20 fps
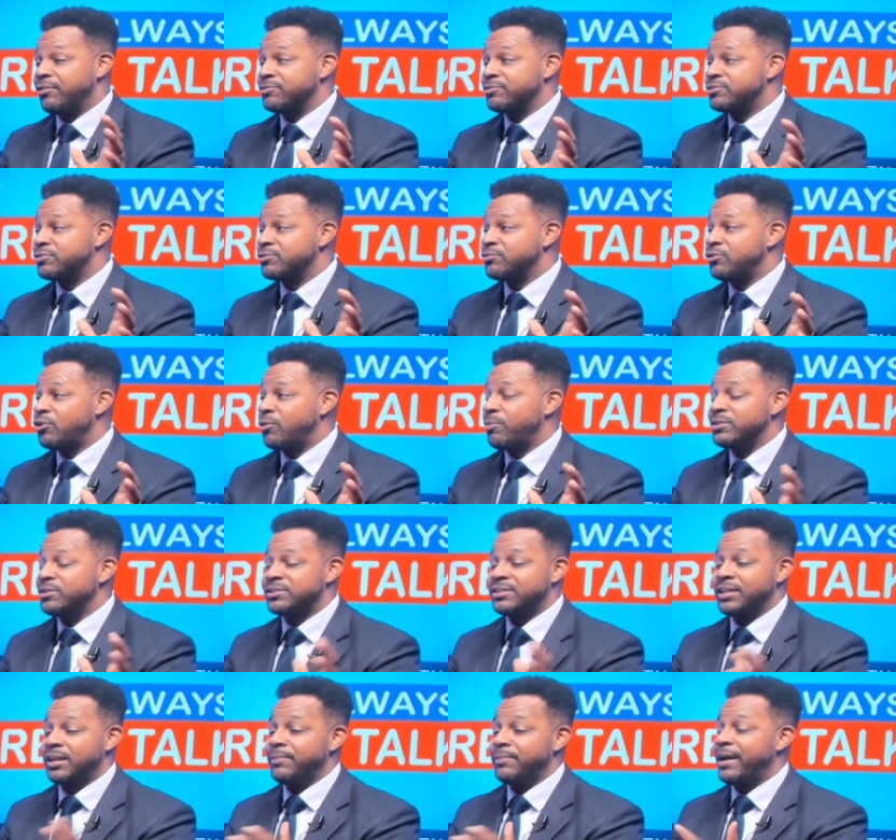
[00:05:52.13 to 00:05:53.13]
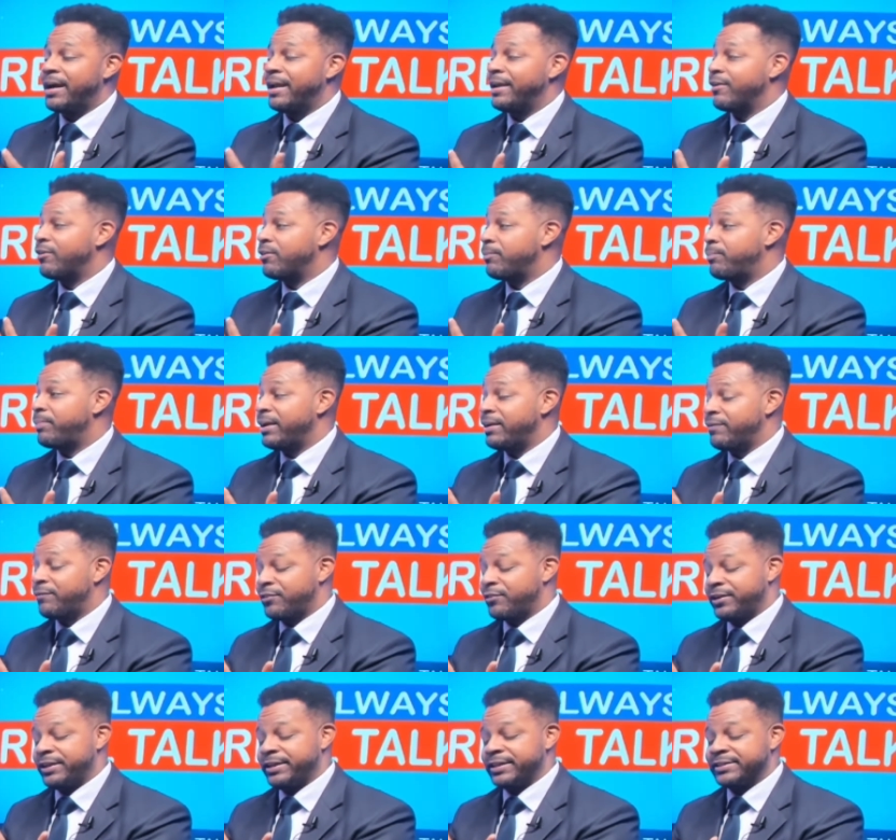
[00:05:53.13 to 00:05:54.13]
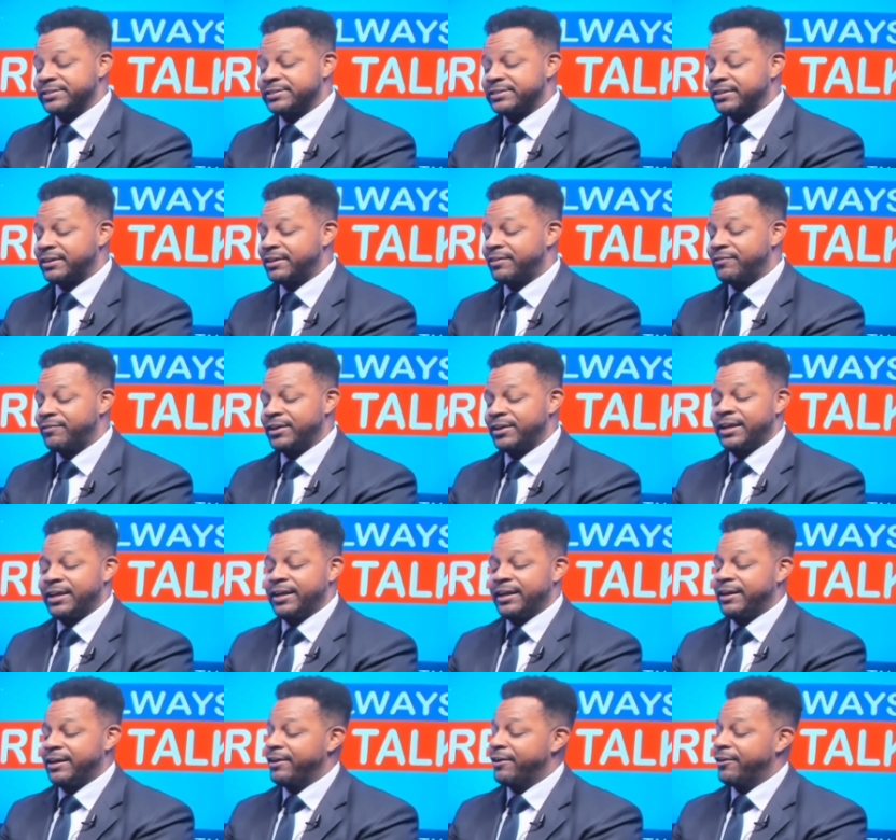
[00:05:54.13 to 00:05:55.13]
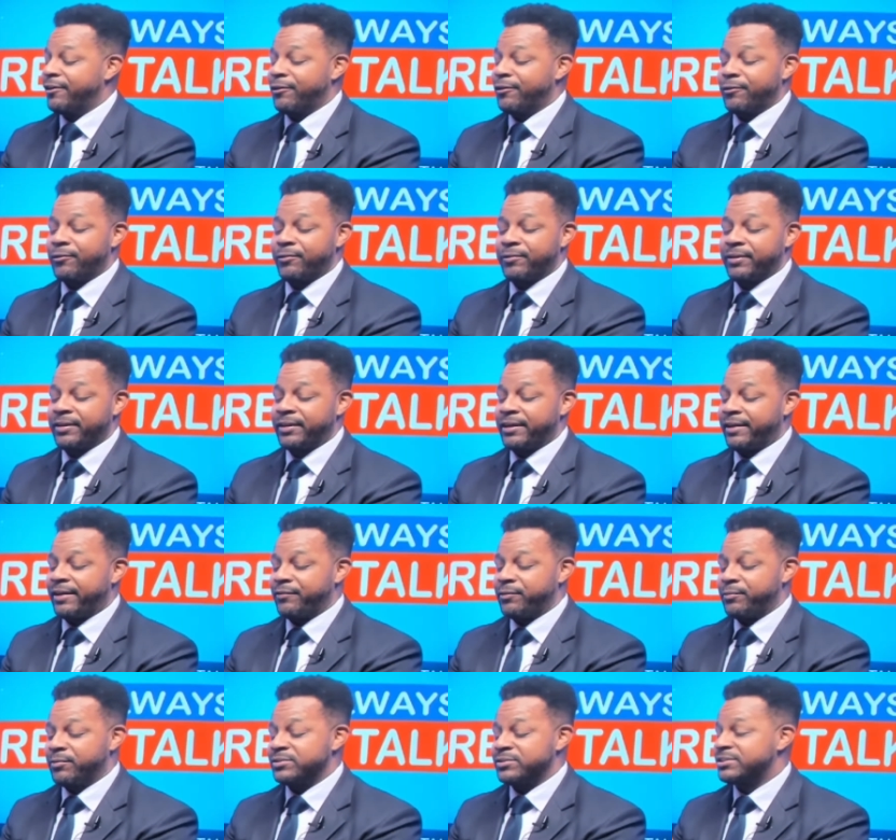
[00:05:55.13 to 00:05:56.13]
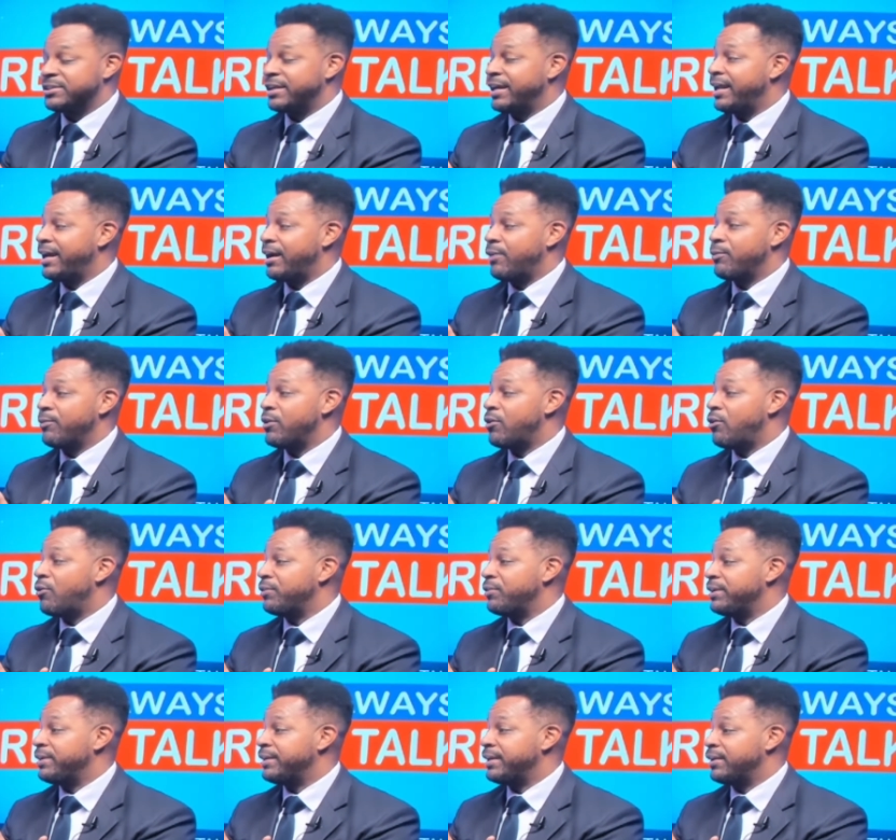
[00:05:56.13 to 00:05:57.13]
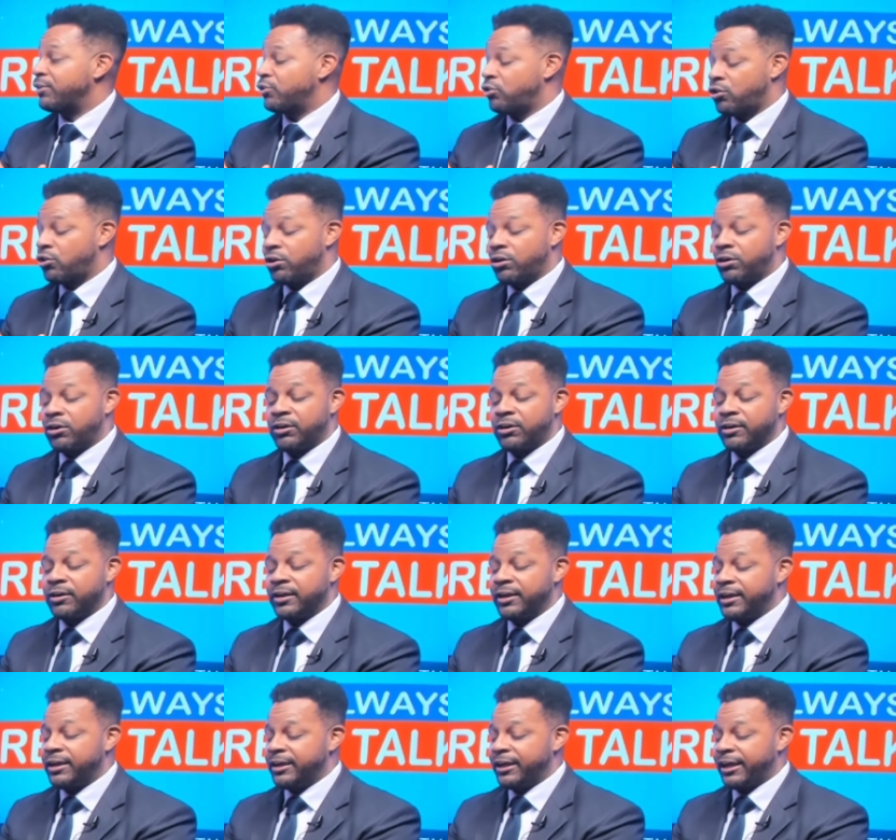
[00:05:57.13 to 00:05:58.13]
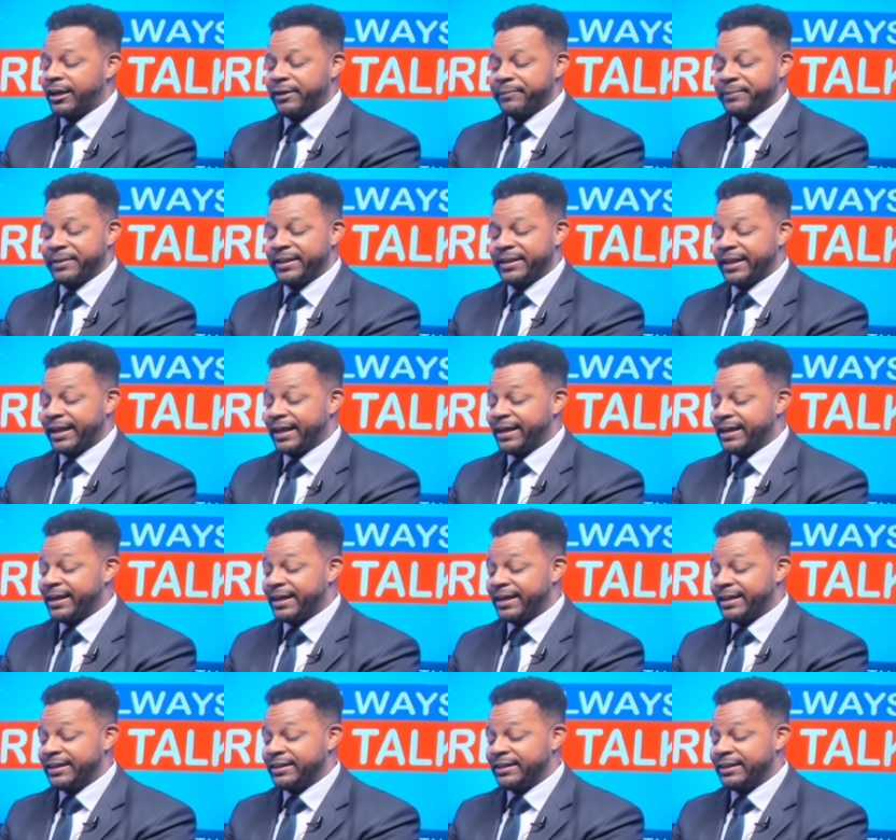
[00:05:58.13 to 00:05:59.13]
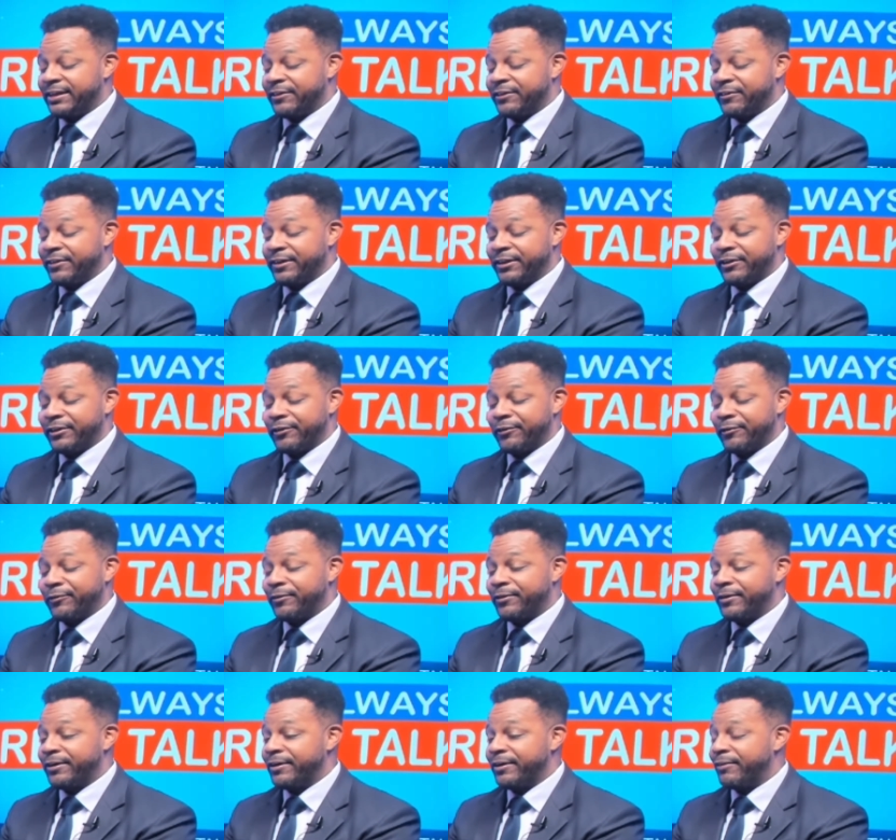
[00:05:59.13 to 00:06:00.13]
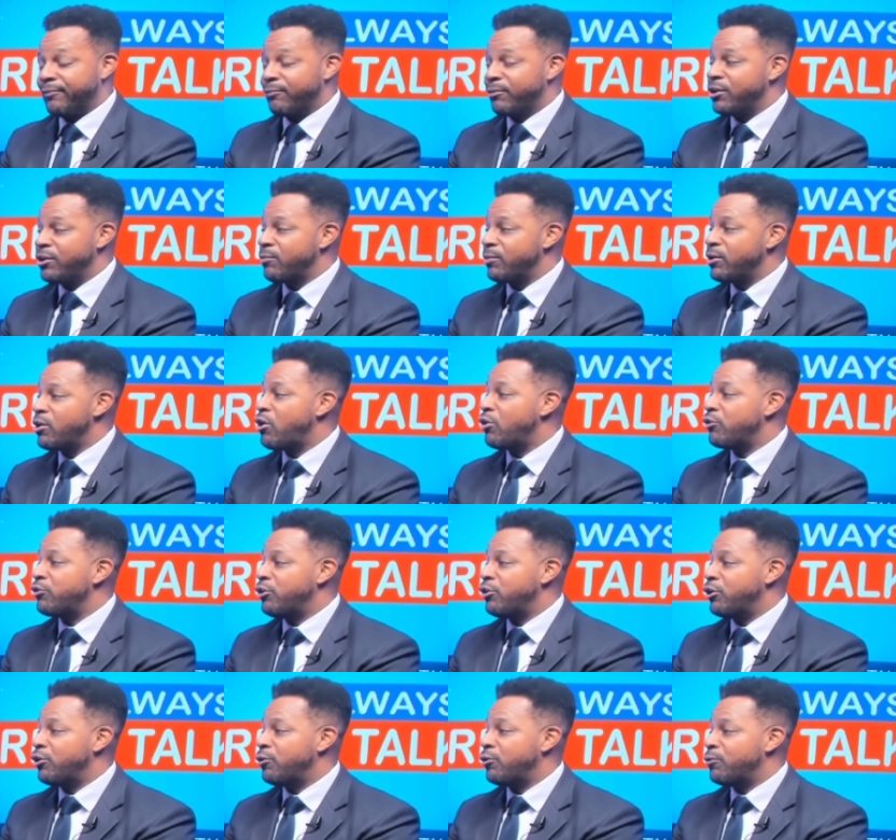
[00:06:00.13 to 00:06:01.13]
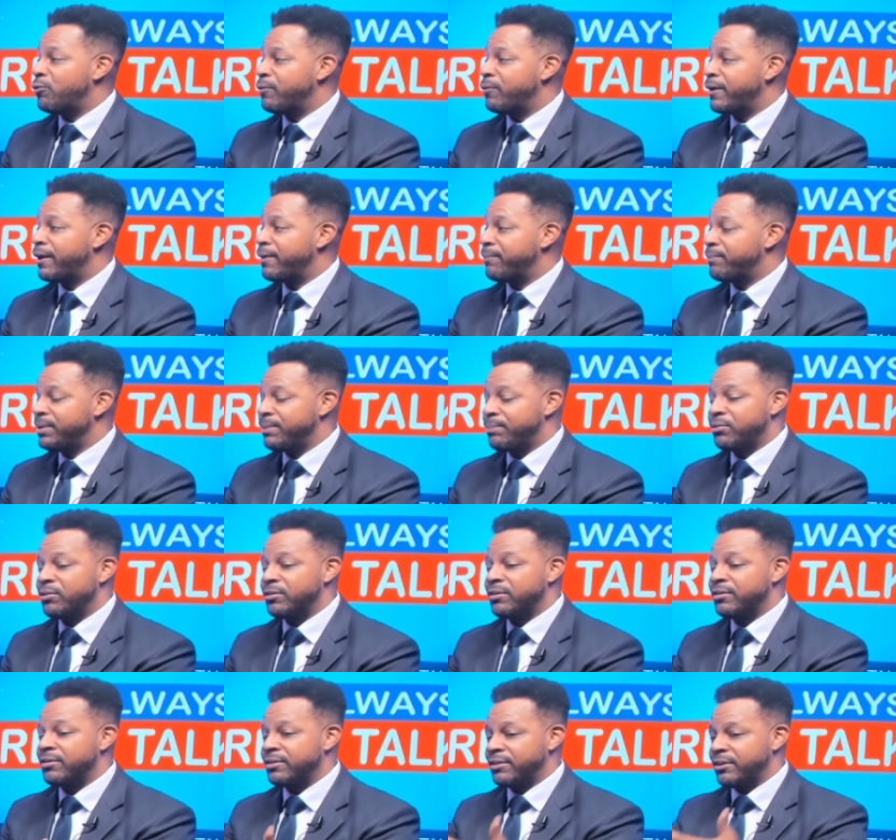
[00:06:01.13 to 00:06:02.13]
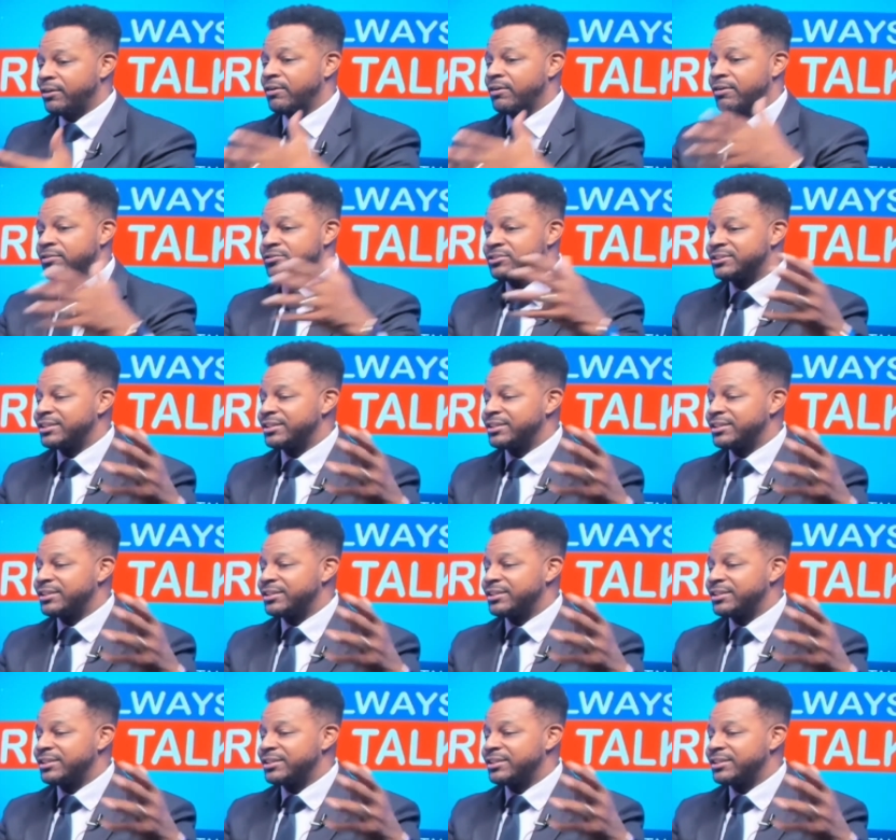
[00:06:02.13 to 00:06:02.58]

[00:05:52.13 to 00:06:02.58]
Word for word: Too, no one's telling me how they're going to pay for any of this stuff. You know, everyone's saying how we all need to get along. I mean, I didn't hear. You know, we, we all know, and people have uh, said